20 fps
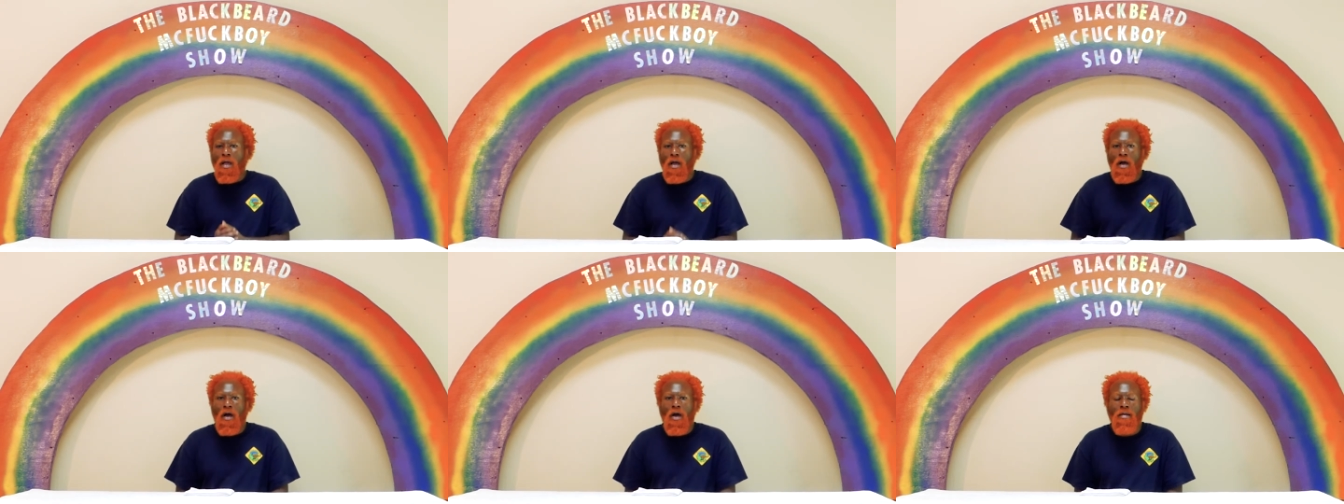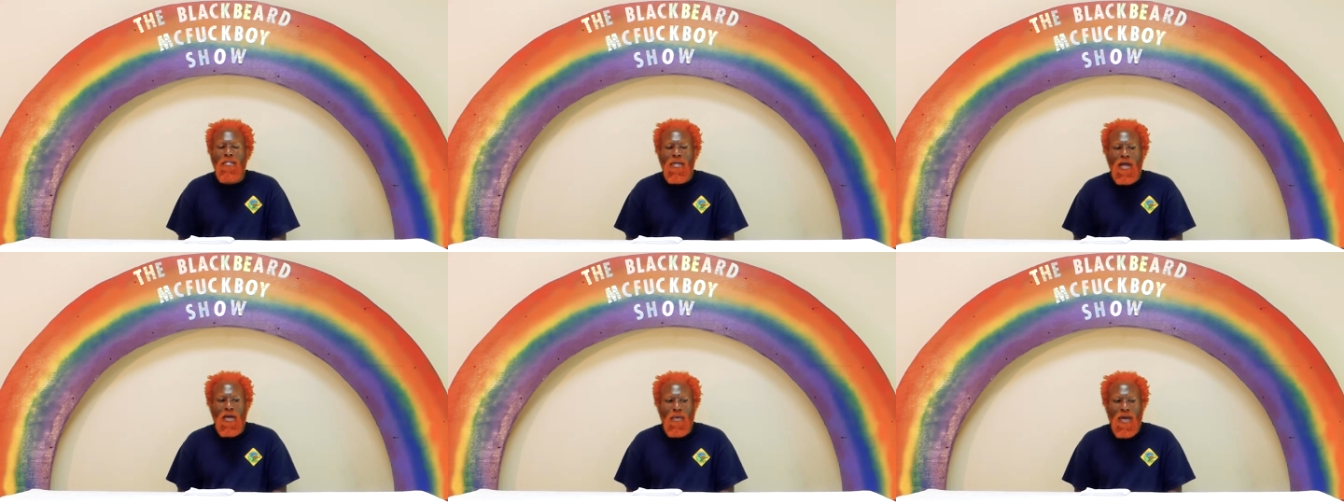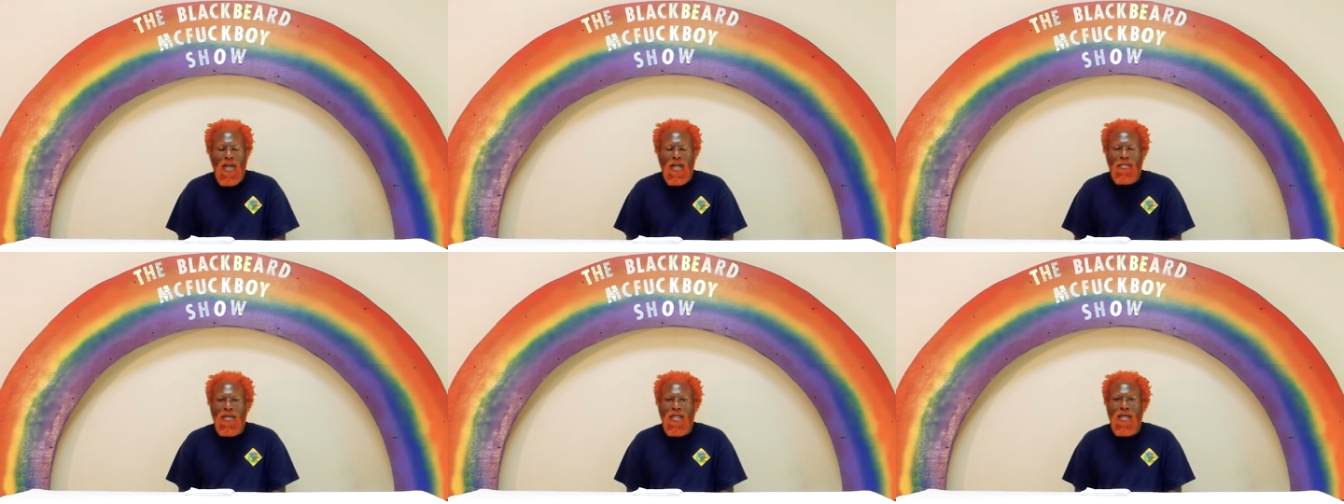on my
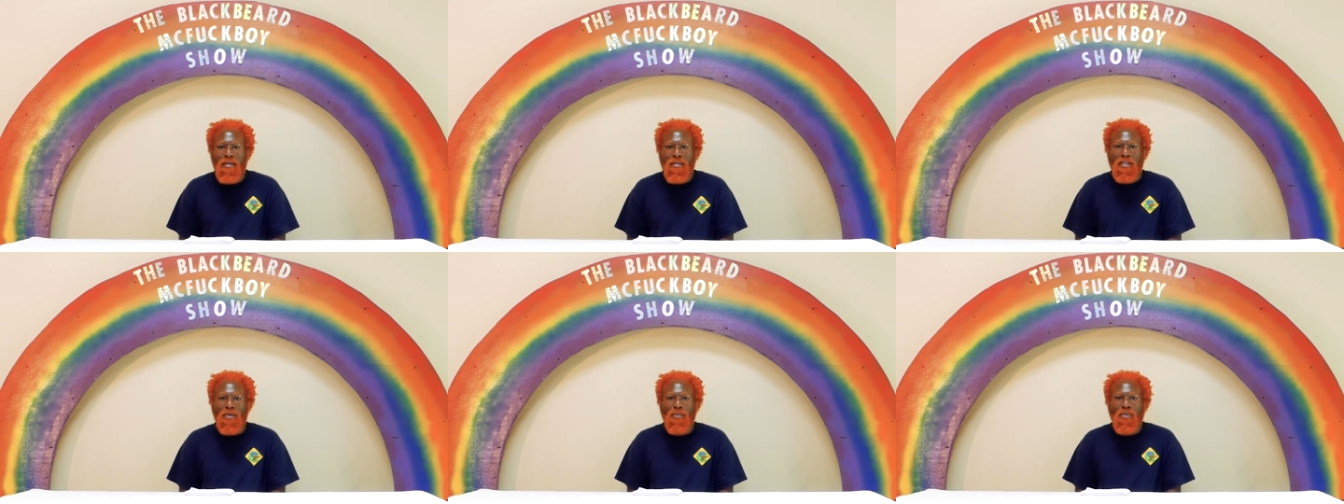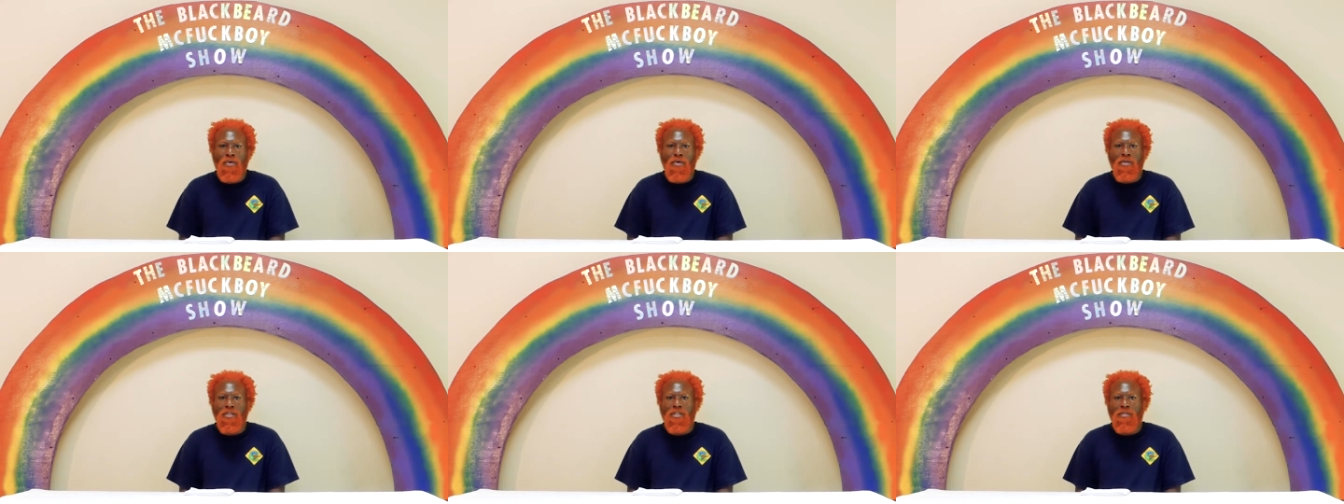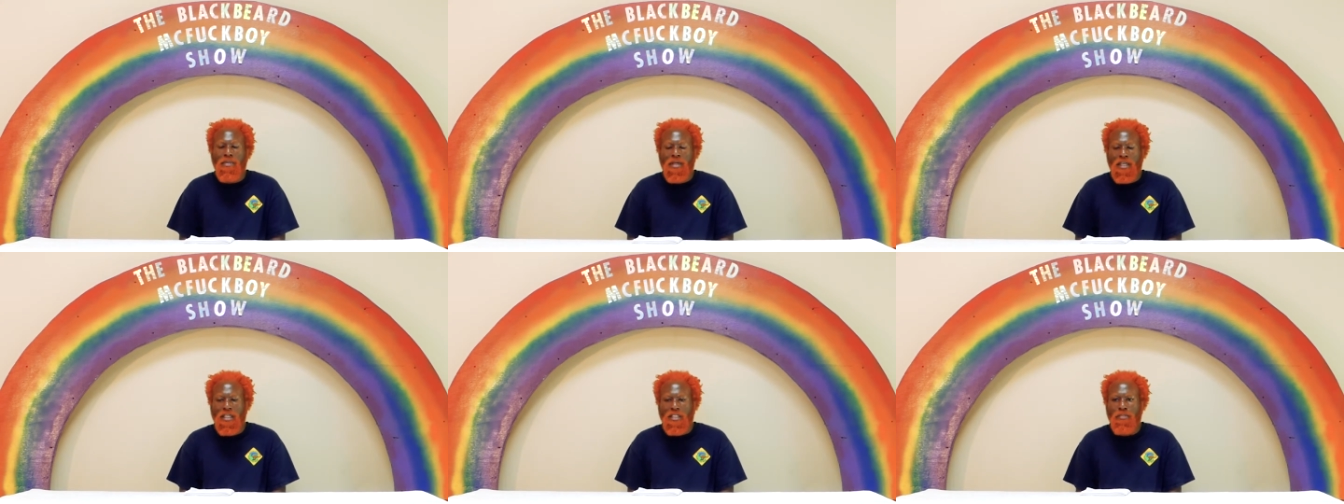way to becoming the world's
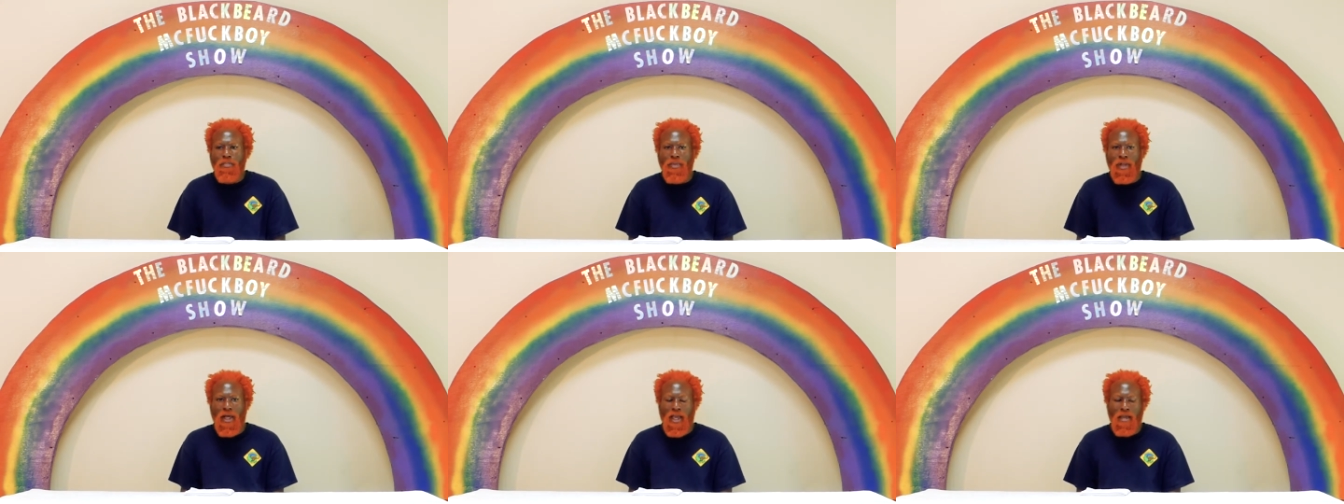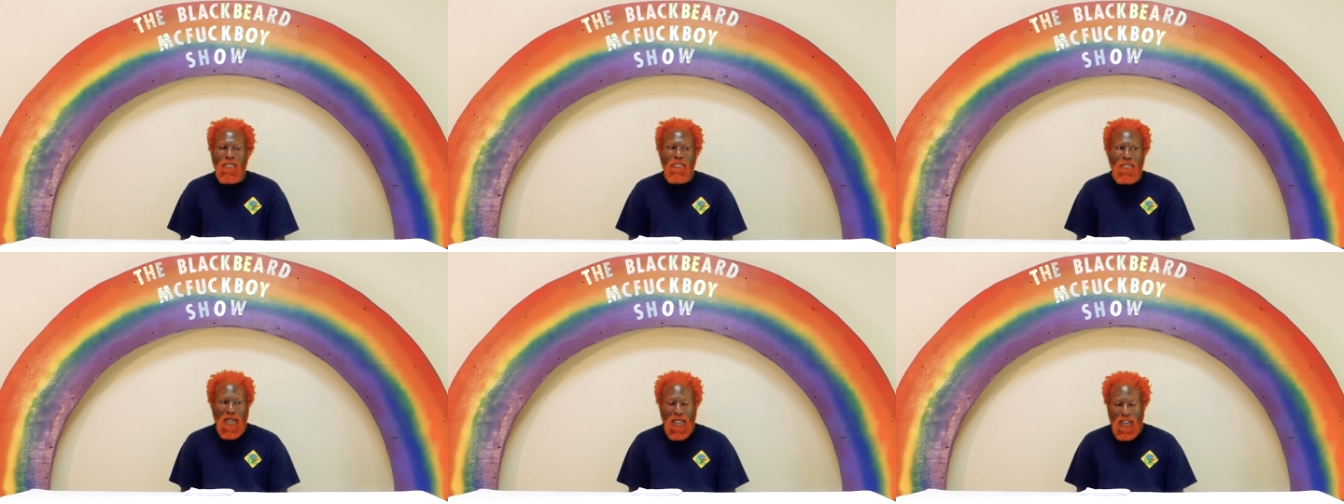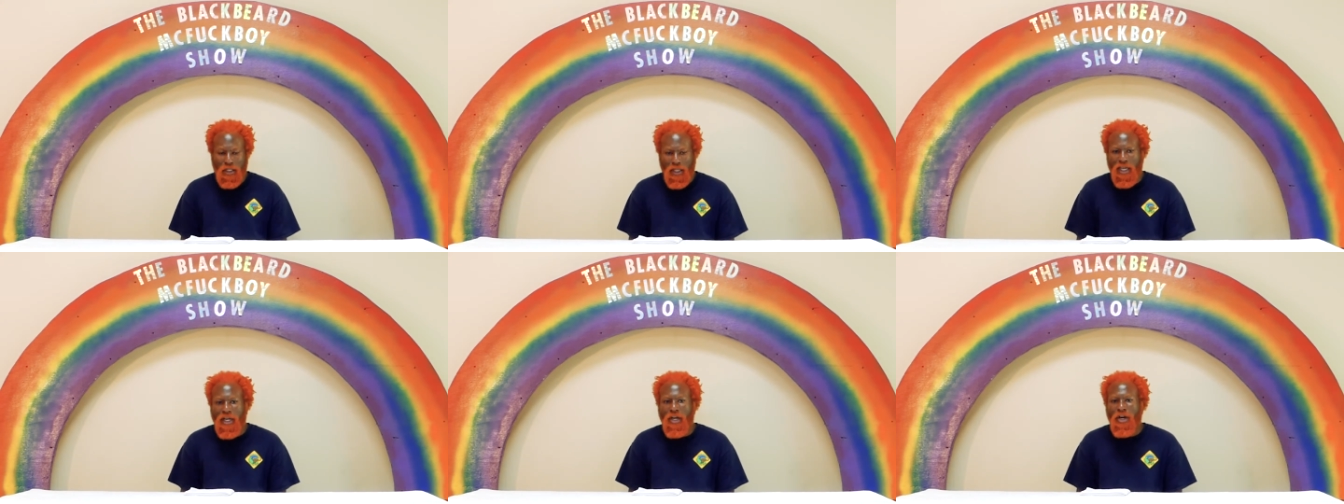biggest black
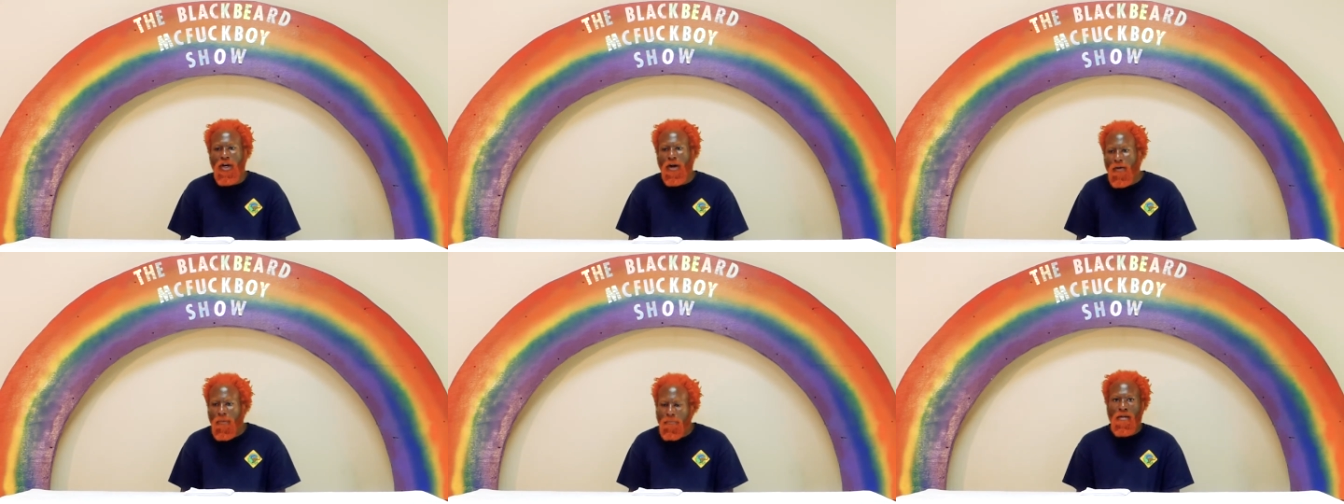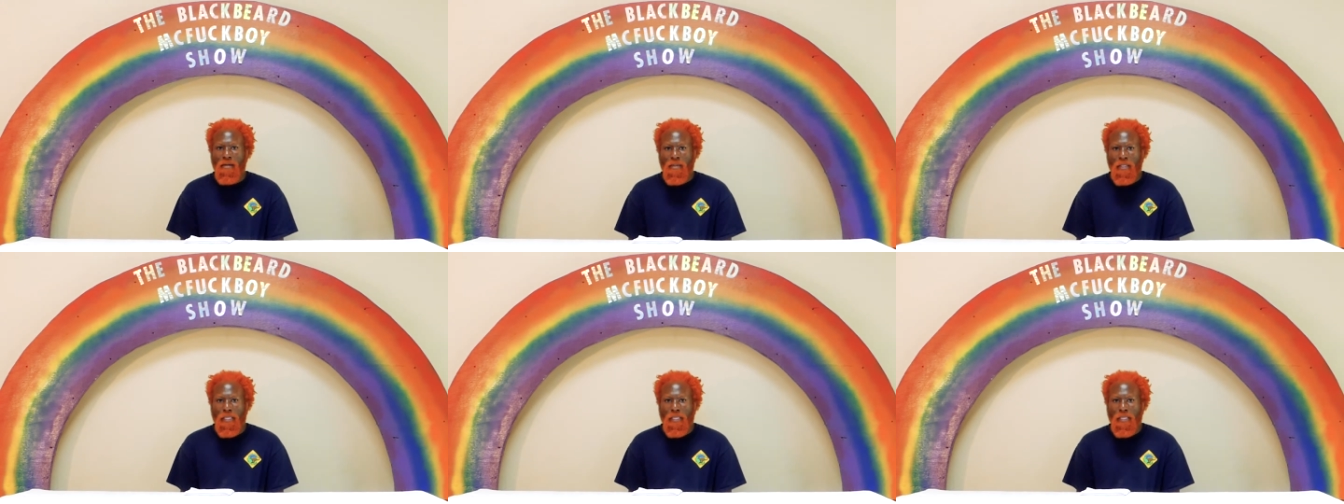Bic lighter.